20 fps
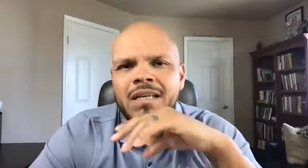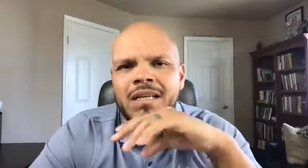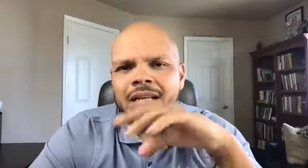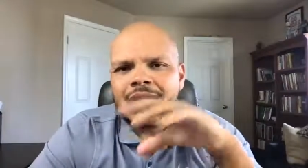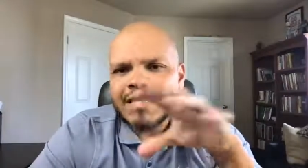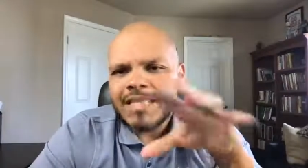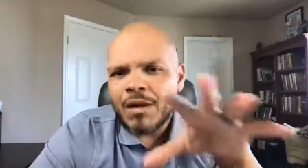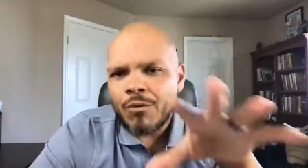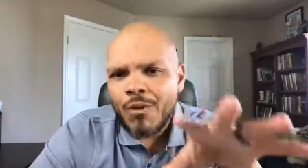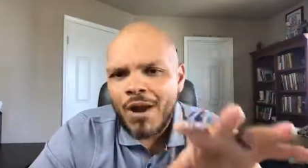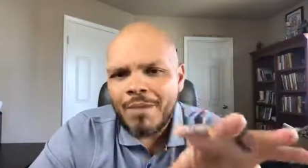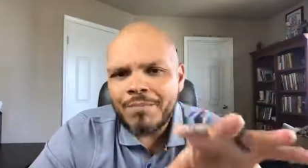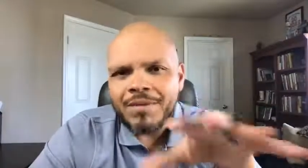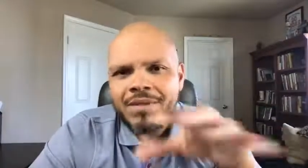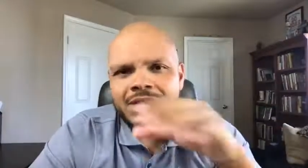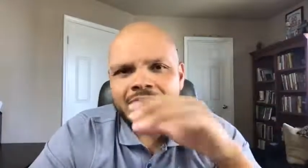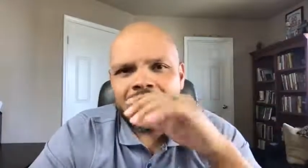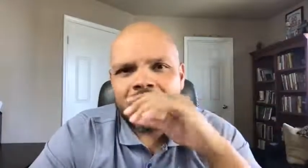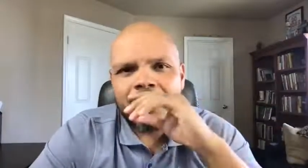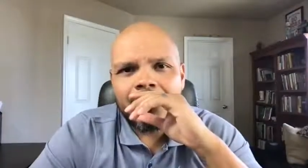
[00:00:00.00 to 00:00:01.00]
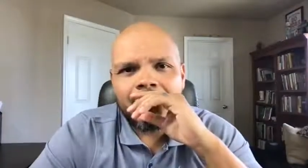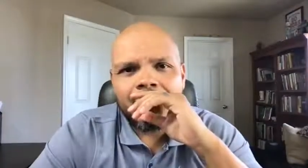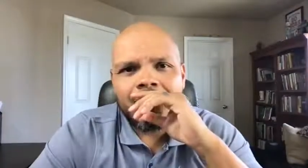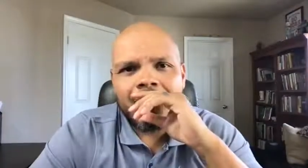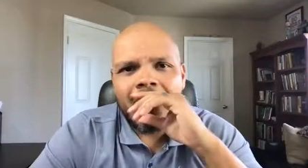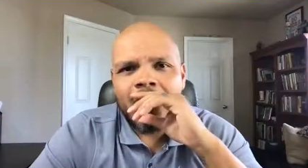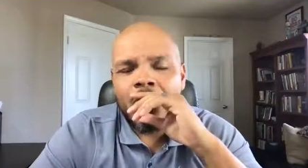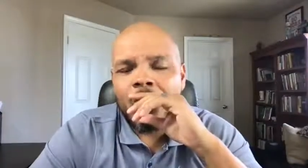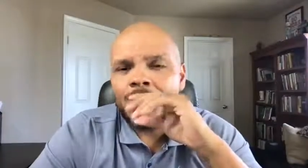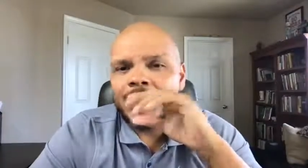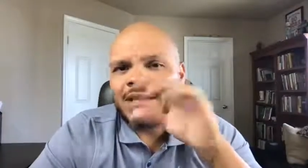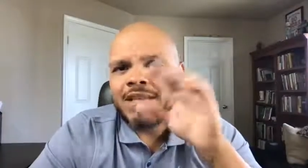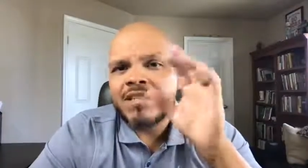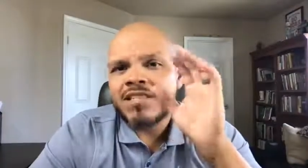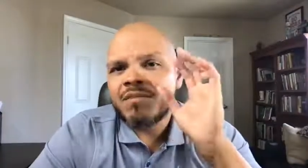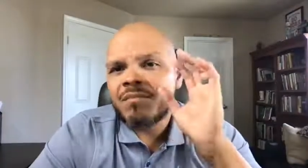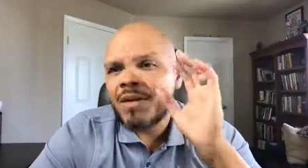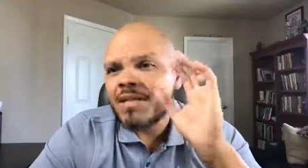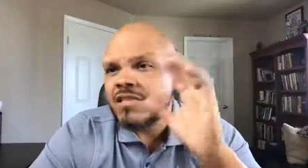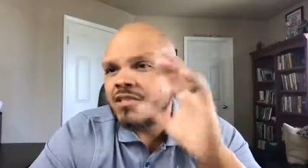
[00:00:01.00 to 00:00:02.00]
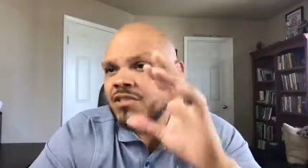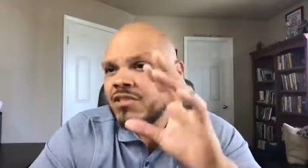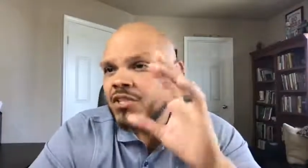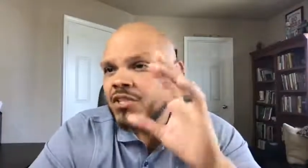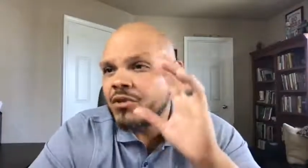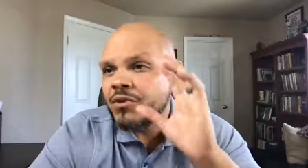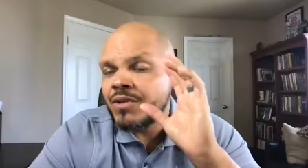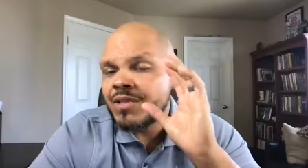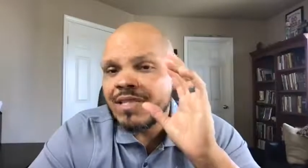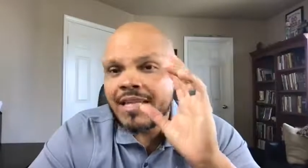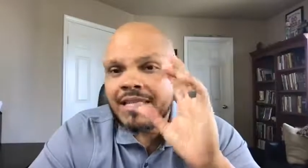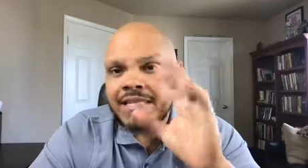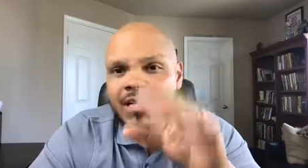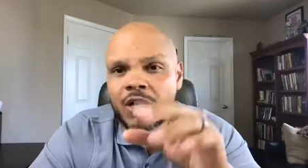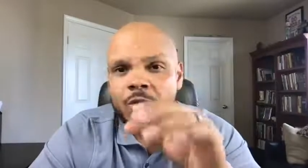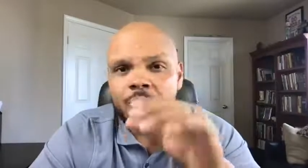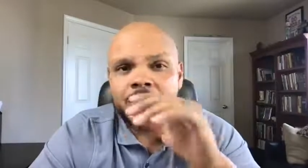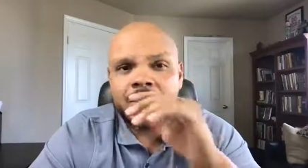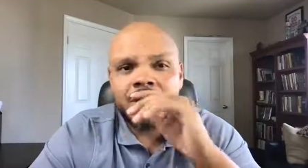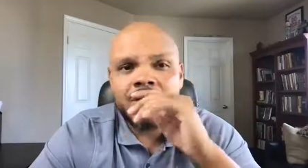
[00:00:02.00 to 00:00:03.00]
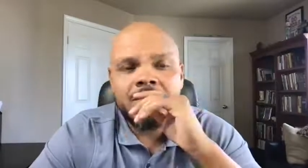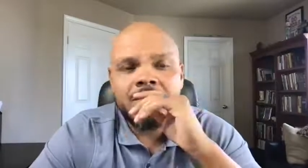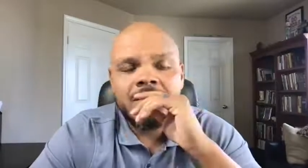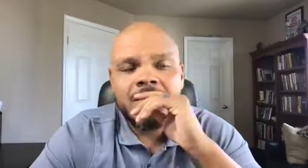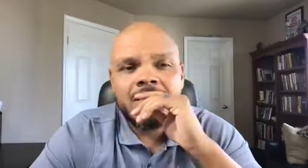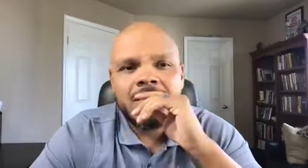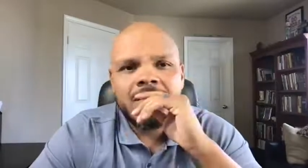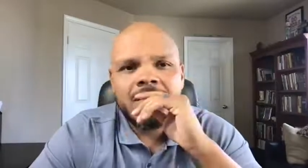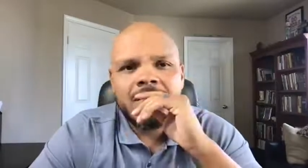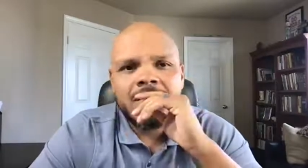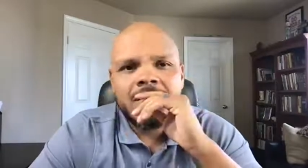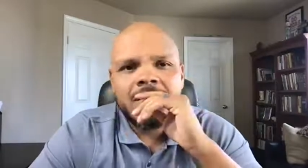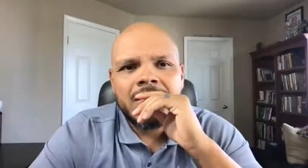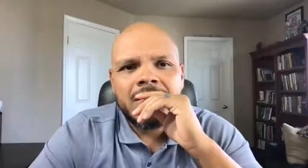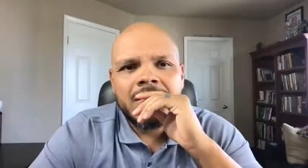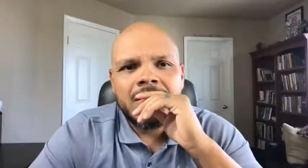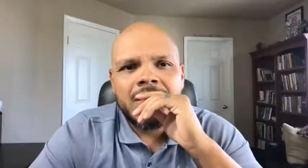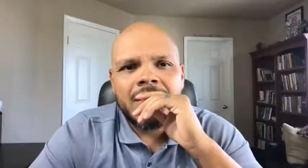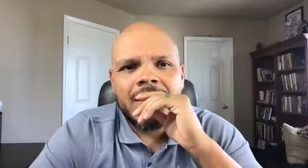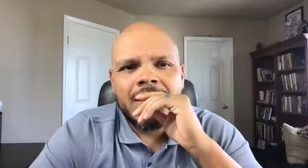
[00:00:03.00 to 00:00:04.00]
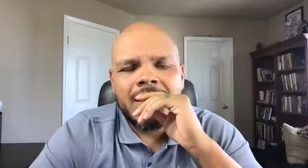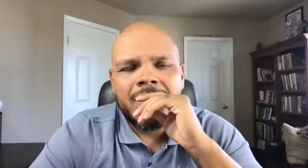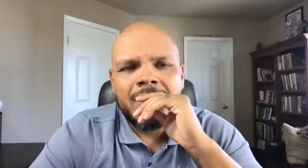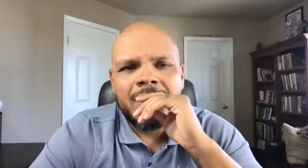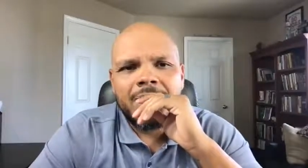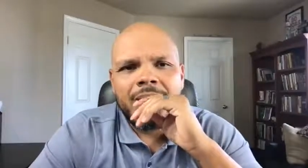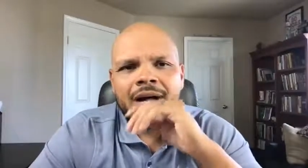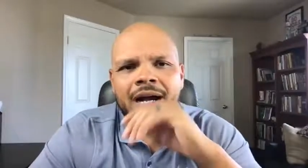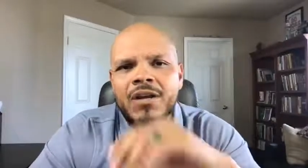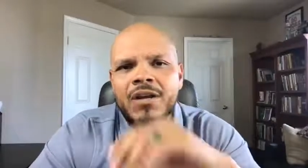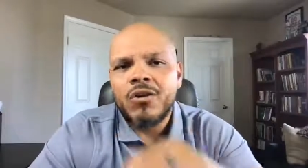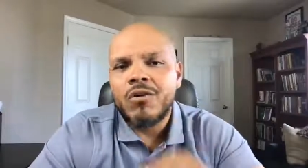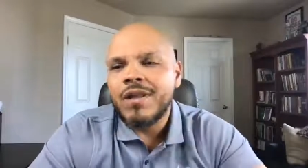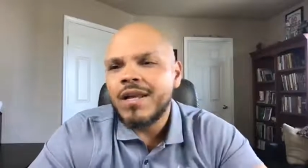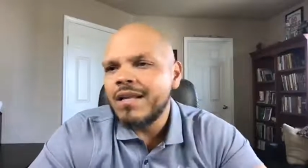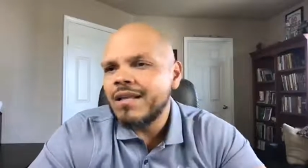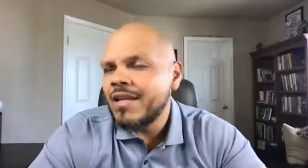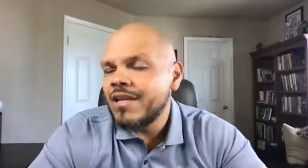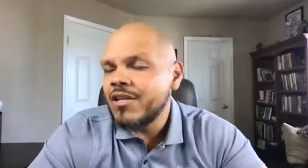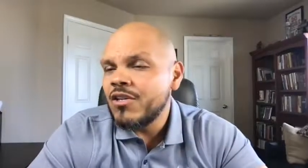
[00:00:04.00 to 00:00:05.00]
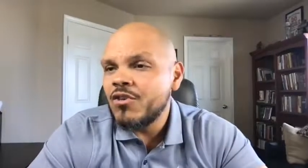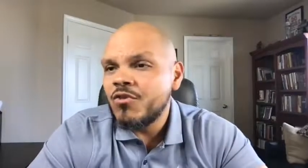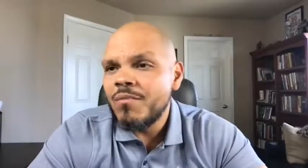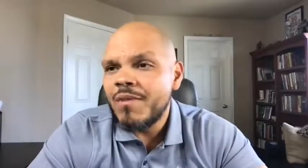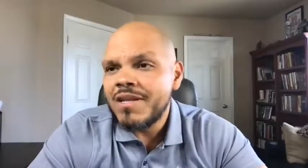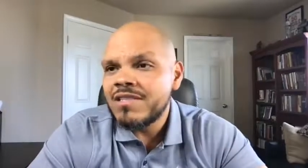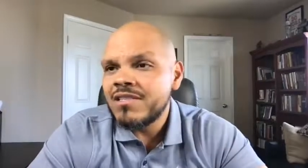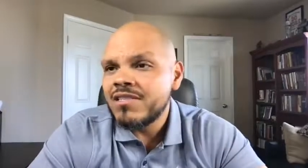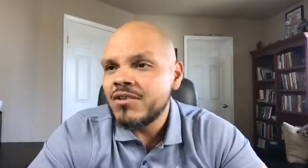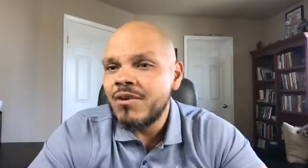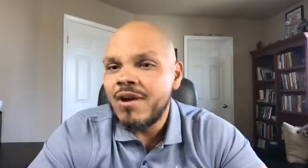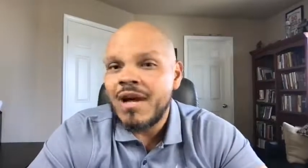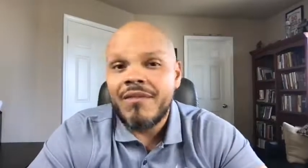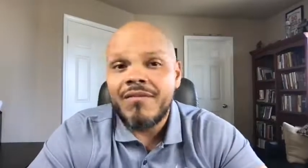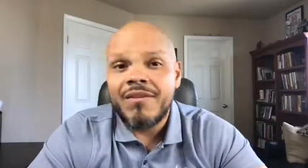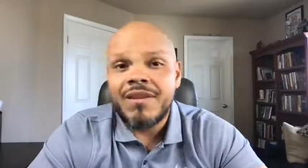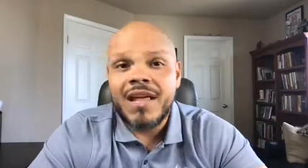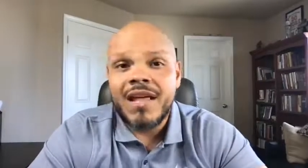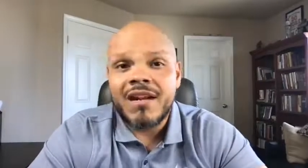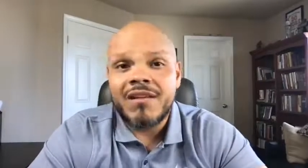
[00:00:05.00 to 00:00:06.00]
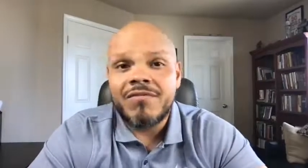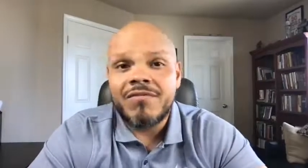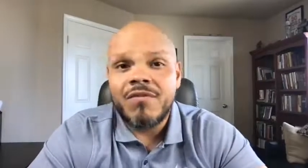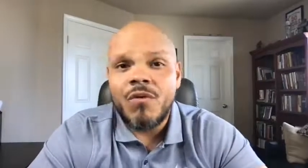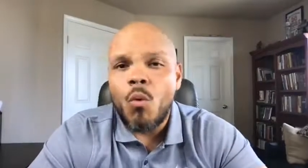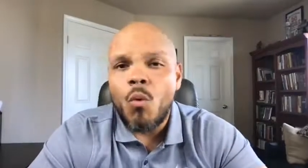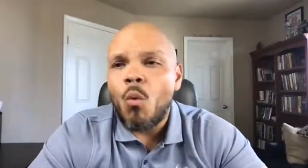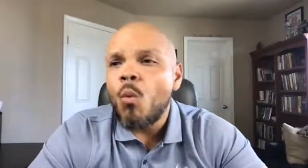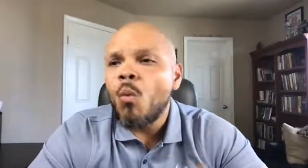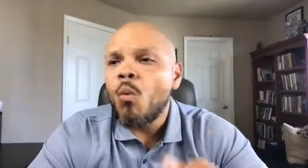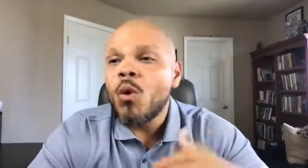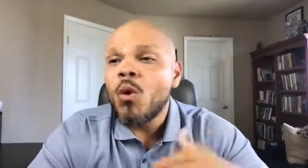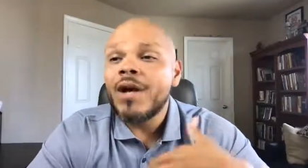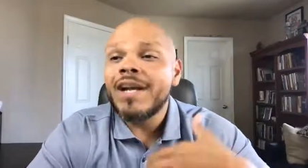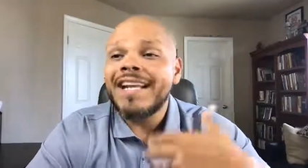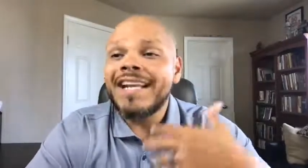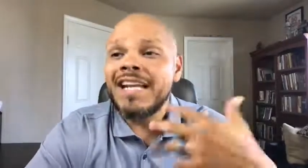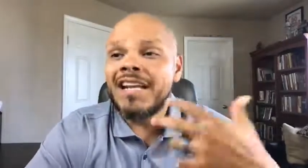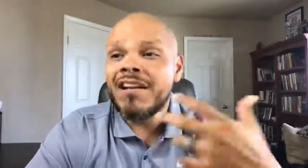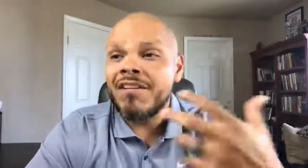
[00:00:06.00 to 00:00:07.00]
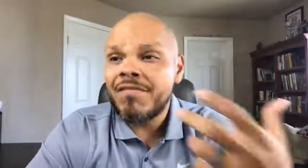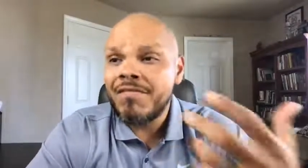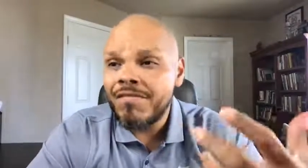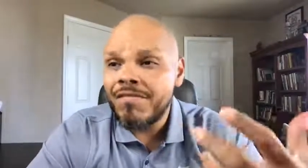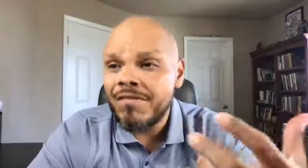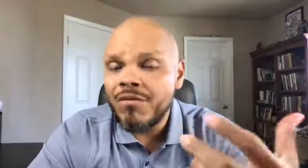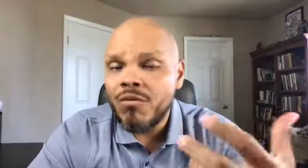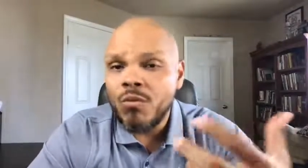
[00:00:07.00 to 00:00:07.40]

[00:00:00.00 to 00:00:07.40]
And as I wrap this up, I hope that this message series has helped you. Um, I know that, that you may still have a lot of what if,